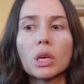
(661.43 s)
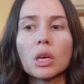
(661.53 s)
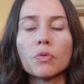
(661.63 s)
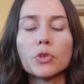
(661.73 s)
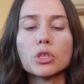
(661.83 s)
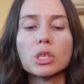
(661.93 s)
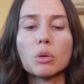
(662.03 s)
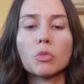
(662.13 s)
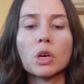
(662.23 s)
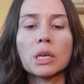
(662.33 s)
looking for
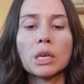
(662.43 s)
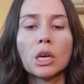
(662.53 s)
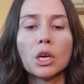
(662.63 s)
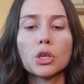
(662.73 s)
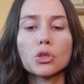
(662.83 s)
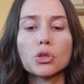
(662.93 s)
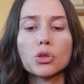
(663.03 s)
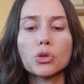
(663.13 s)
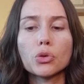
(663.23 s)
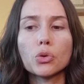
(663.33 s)
someone
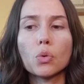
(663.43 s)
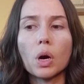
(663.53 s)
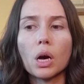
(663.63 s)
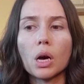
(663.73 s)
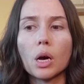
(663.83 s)
to